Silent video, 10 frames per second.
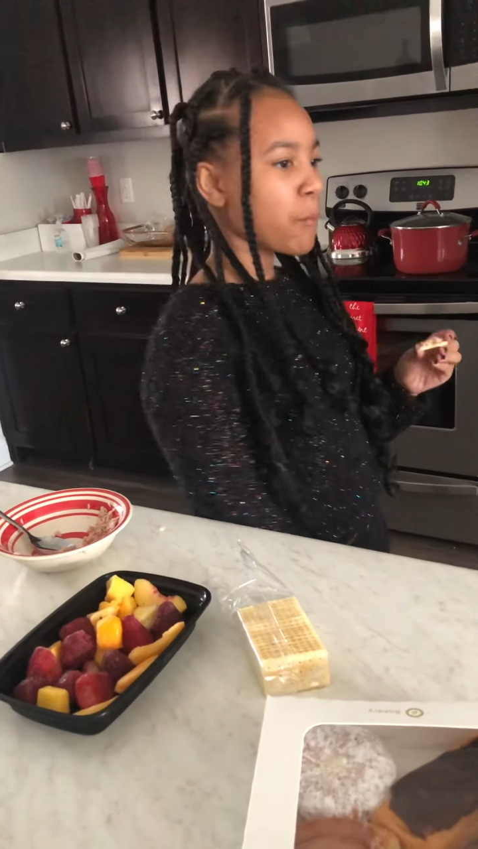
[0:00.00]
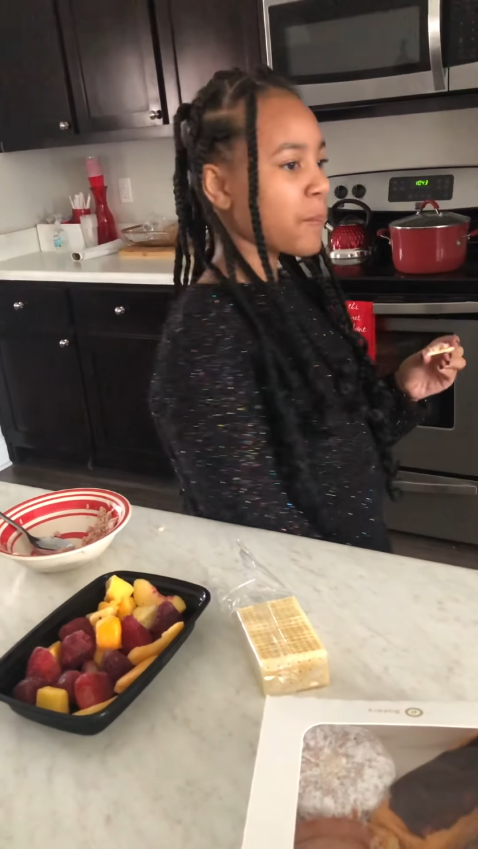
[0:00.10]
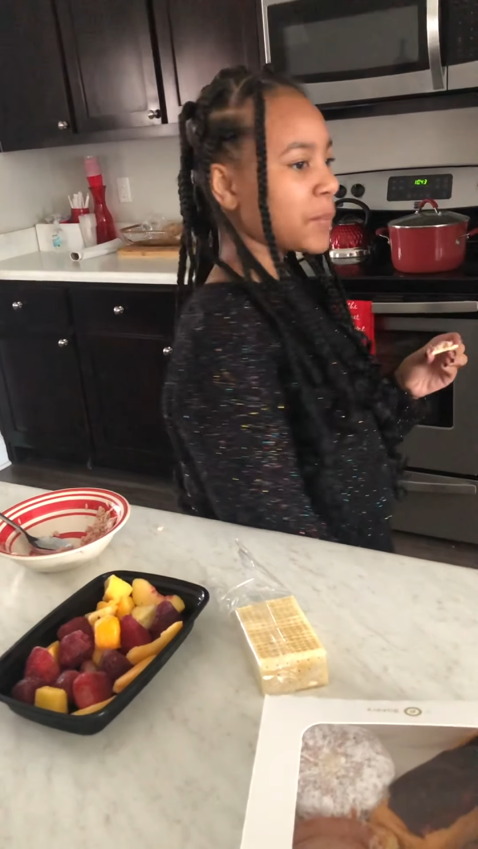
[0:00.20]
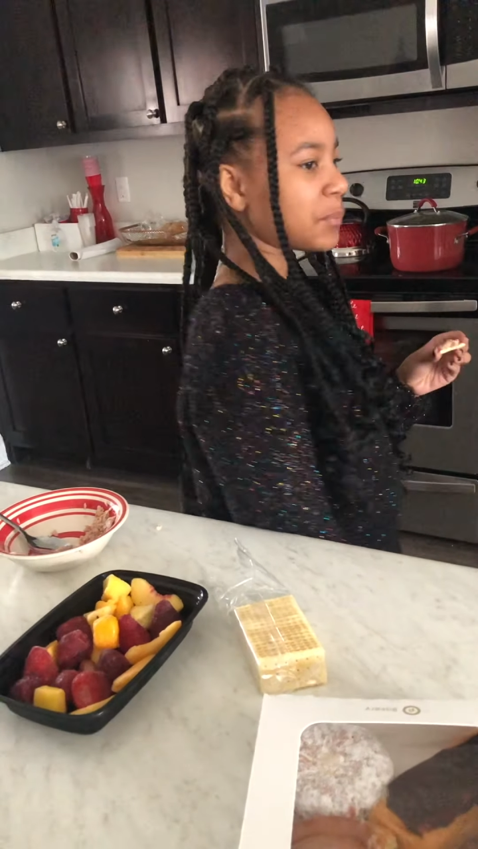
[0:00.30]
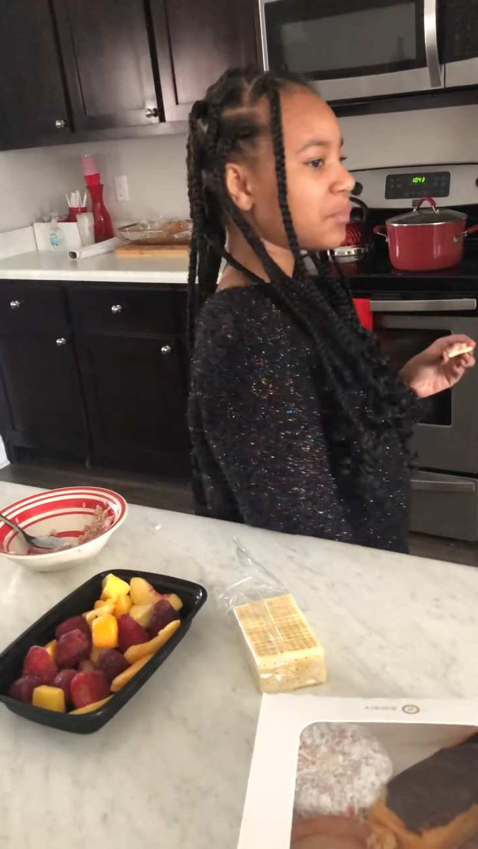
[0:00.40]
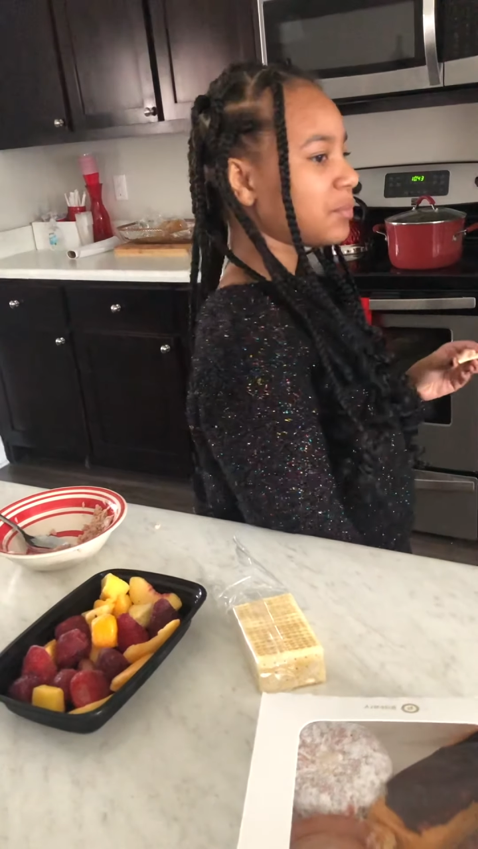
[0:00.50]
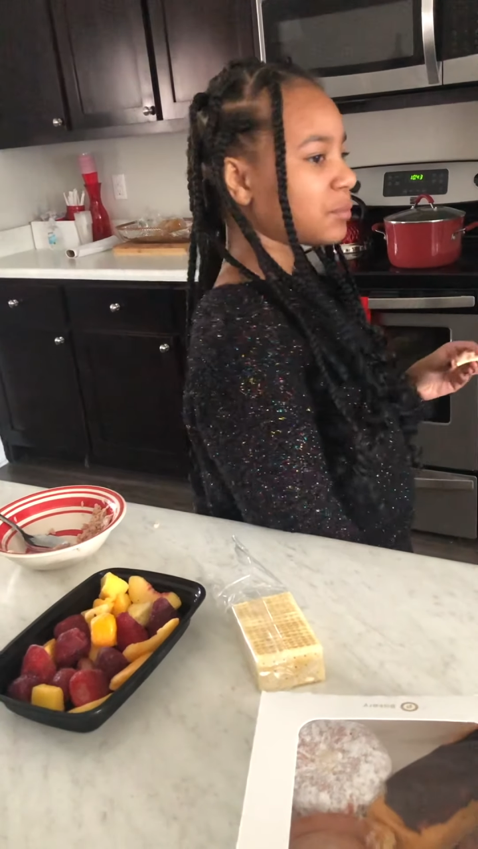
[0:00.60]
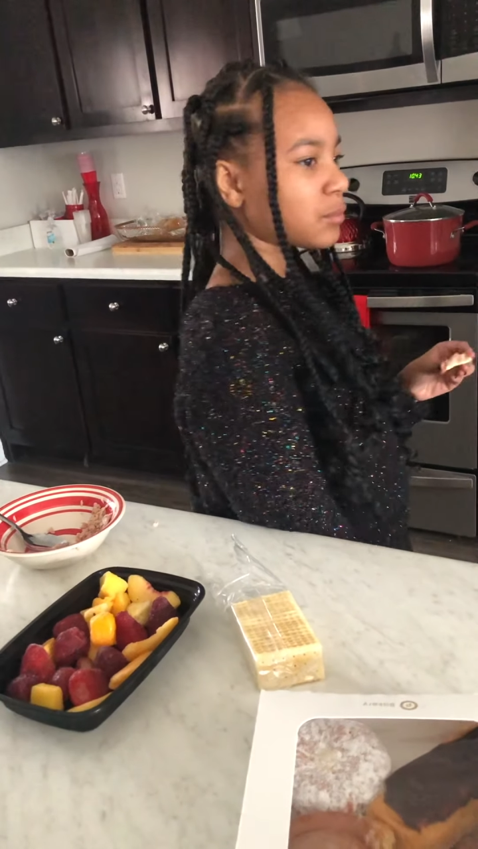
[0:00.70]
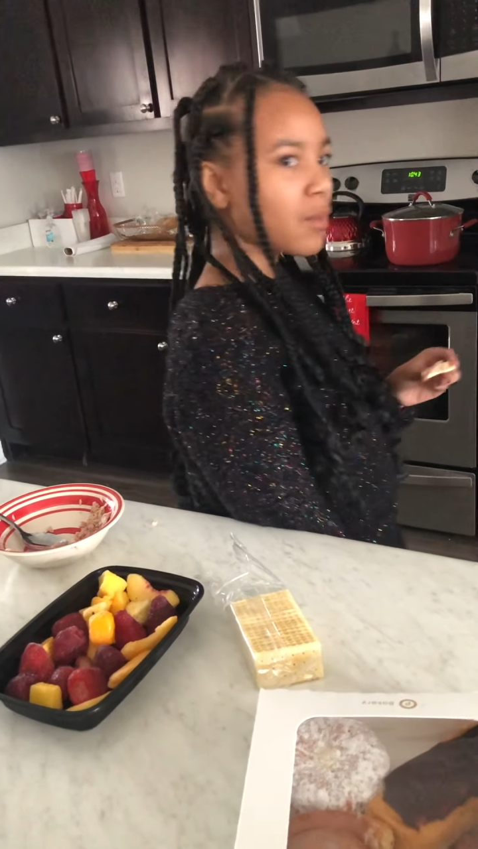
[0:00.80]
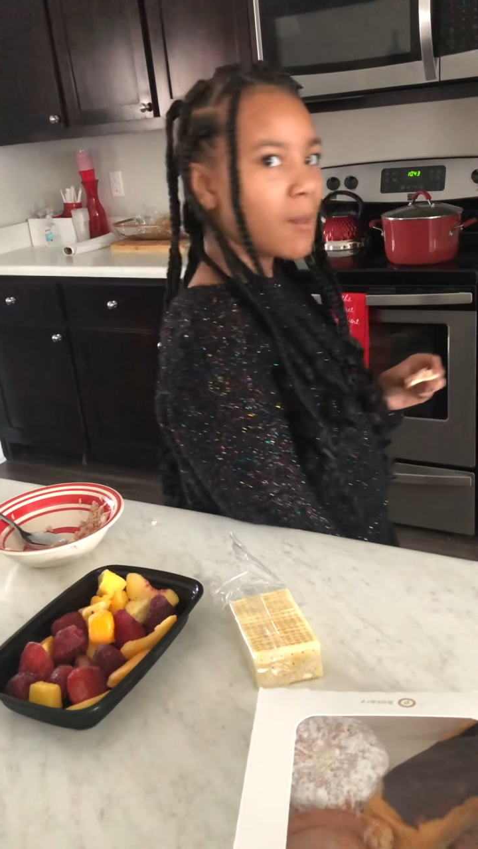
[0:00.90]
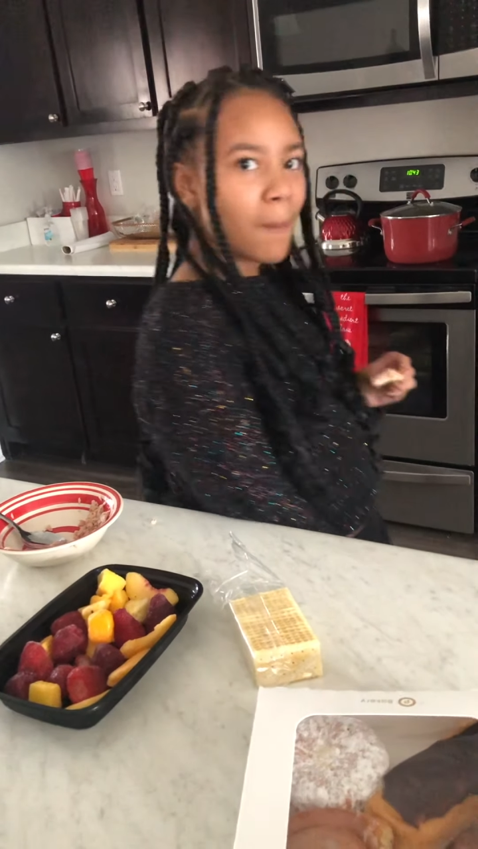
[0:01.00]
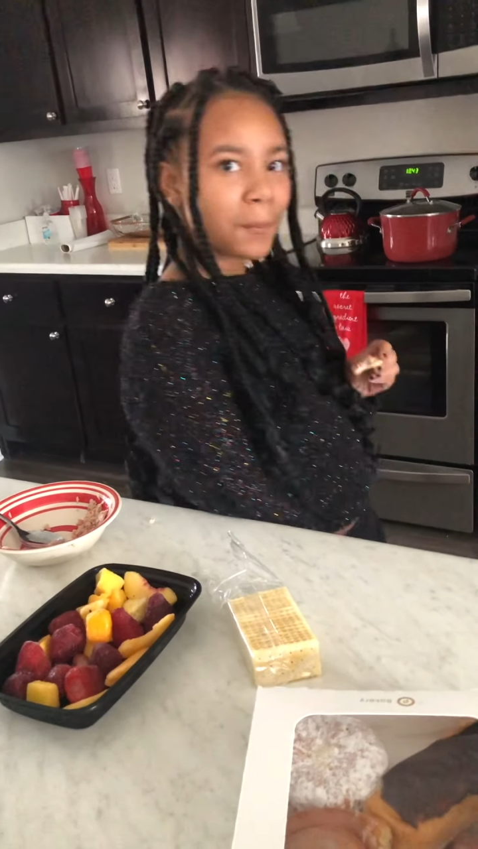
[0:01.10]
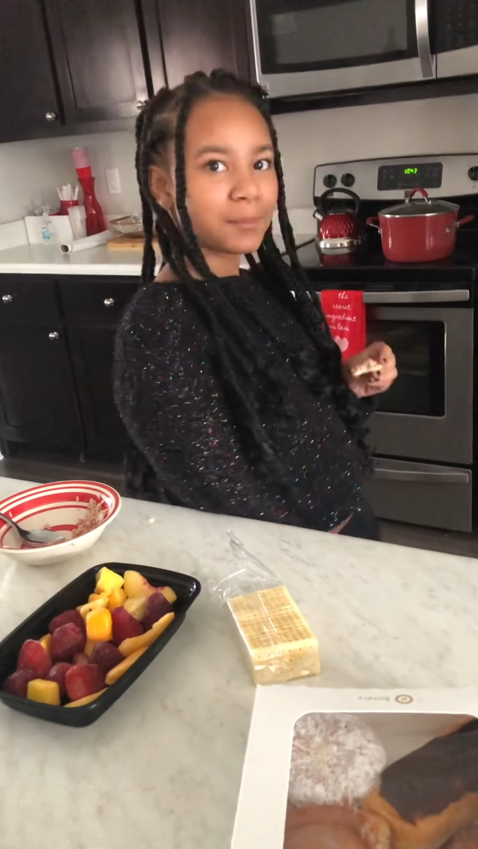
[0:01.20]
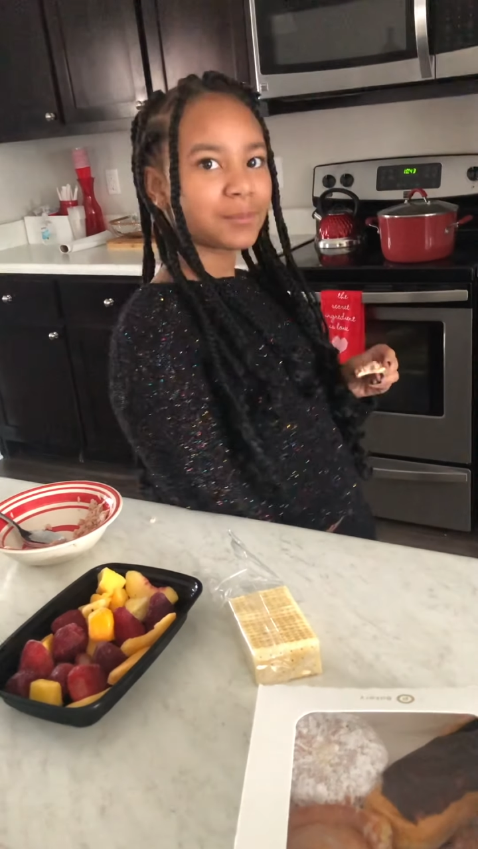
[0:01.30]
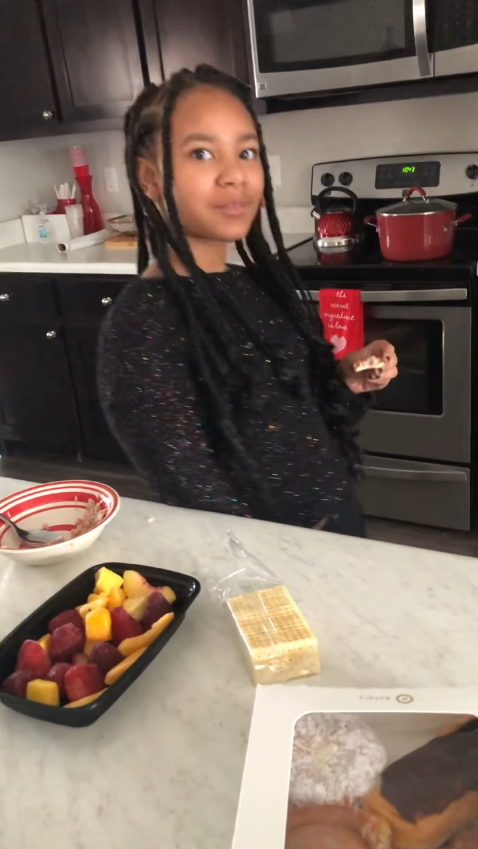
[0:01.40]
you pretty much know what
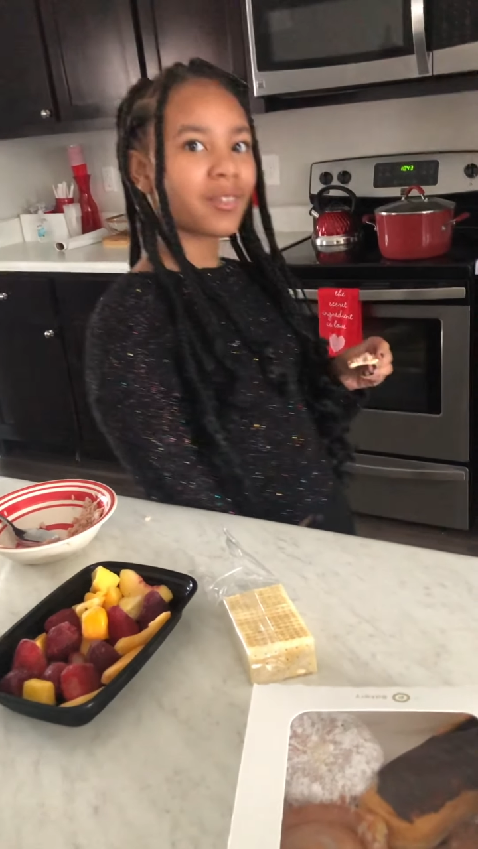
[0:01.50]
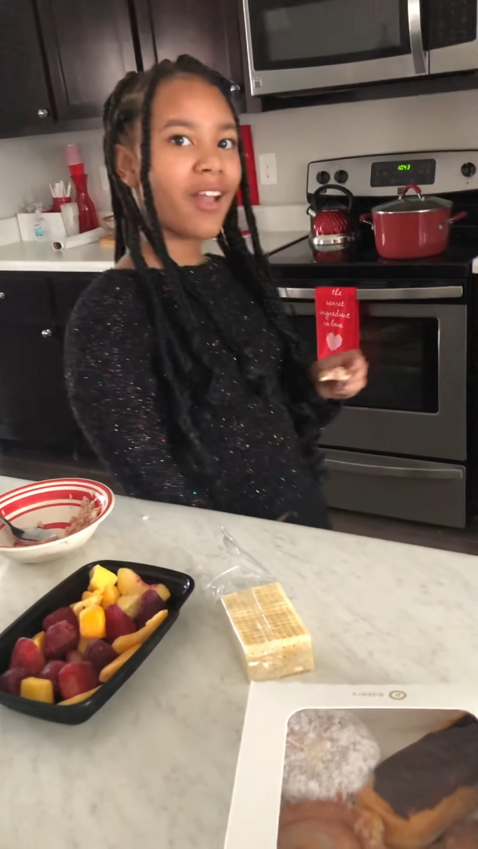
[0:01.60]
you're getting